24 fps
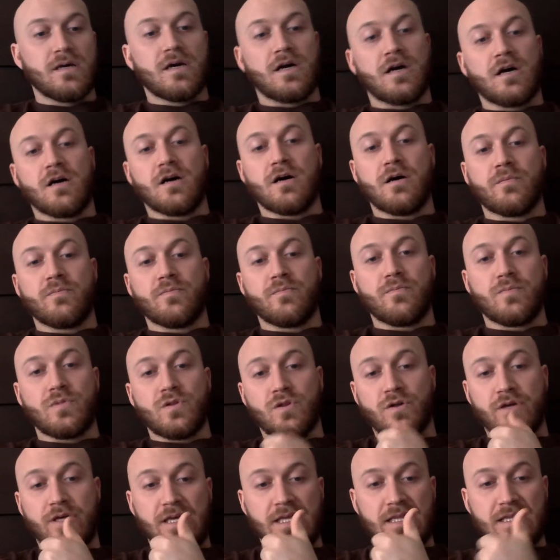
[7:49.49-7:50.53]

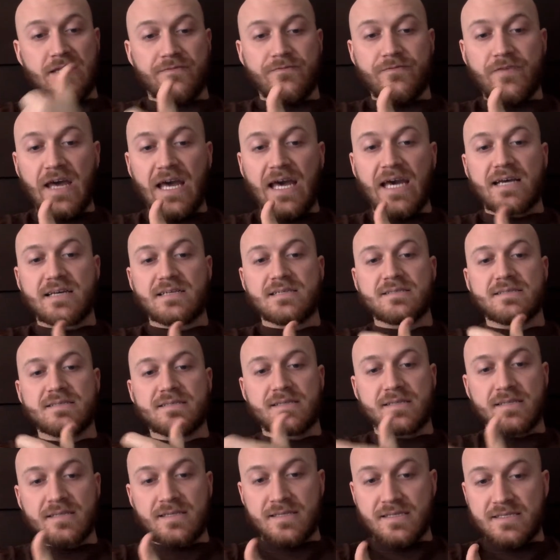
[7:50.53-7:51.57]
Looking at the facts
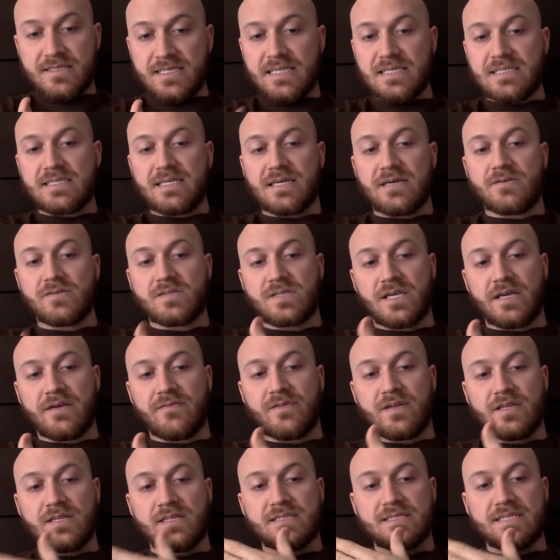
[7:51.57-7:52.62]
and the details
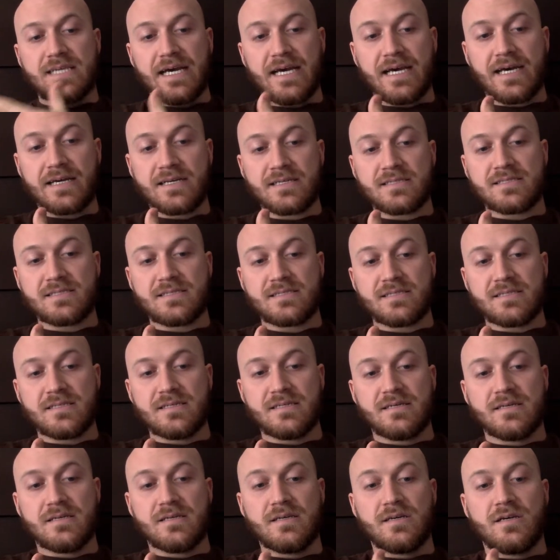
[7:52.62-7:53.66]
given in the text,
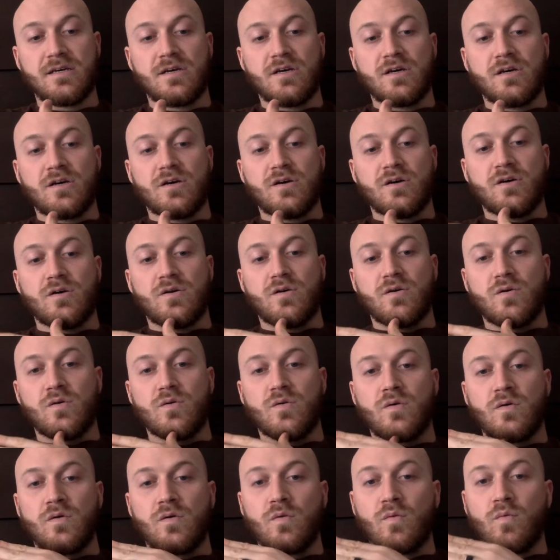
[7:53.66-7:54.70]

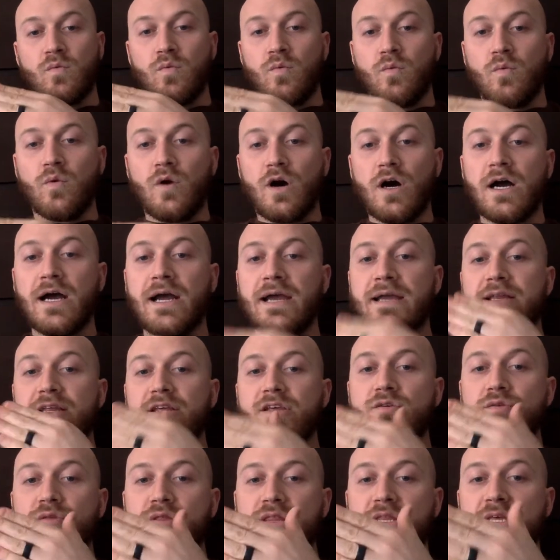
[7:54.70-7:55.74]
why do
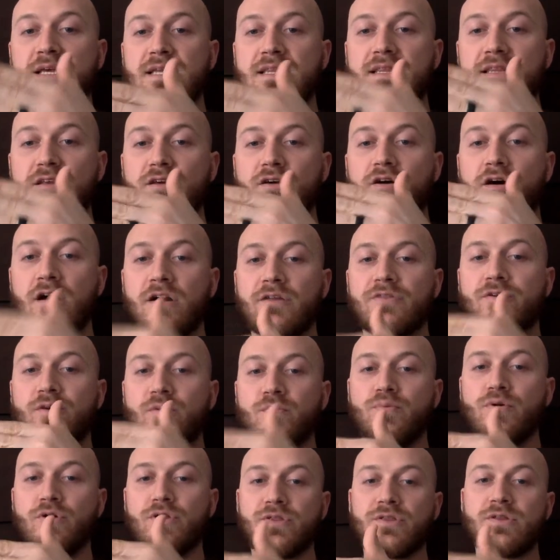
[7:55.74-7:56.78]
you think the author
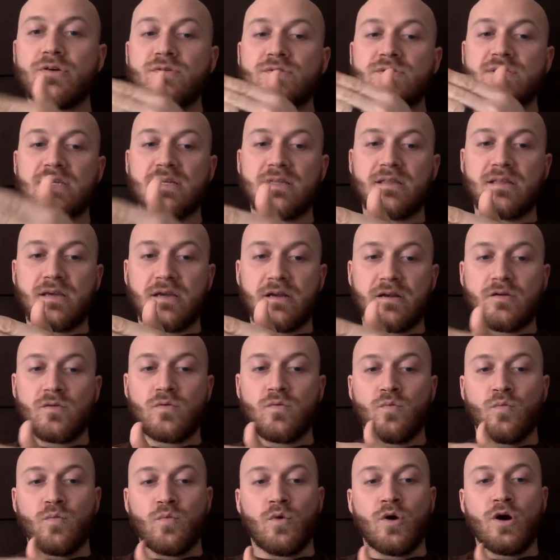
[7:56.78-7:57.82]
put those in there?
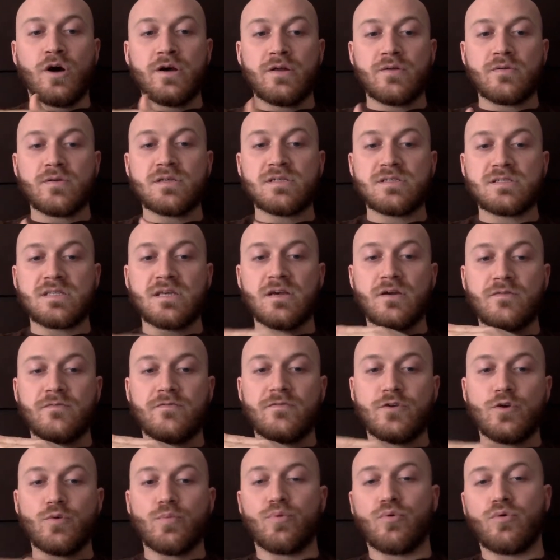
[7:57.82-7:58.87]
What is their
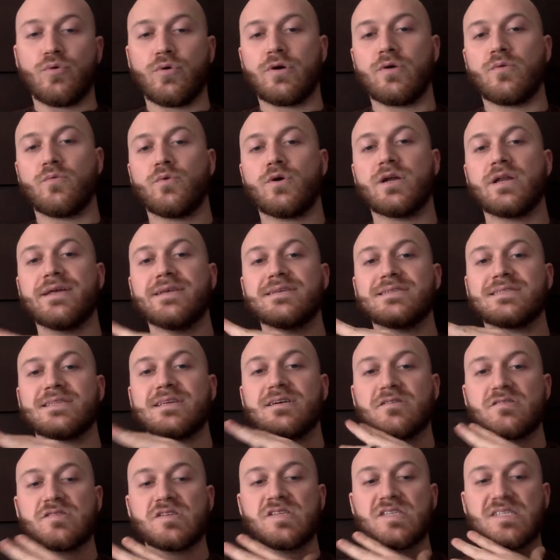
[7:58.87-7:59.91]
viewpoint? What is
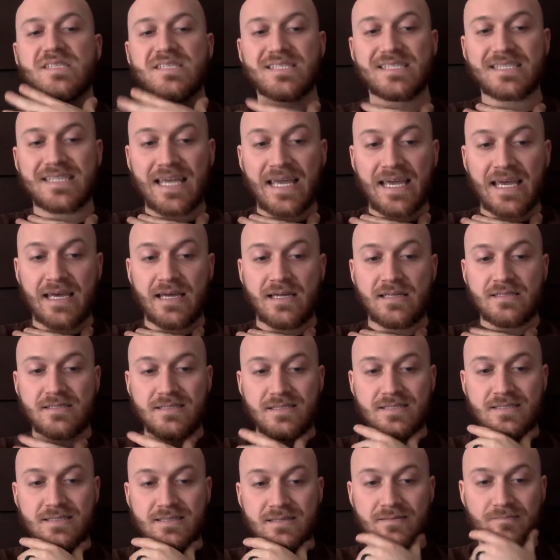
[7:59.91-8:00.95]
their
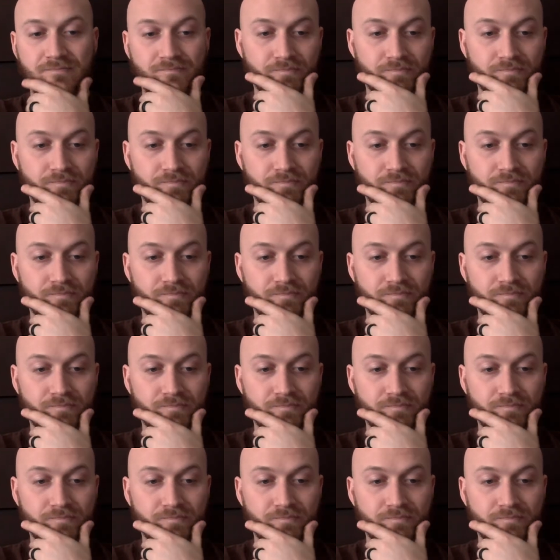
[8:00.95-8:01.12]
stance?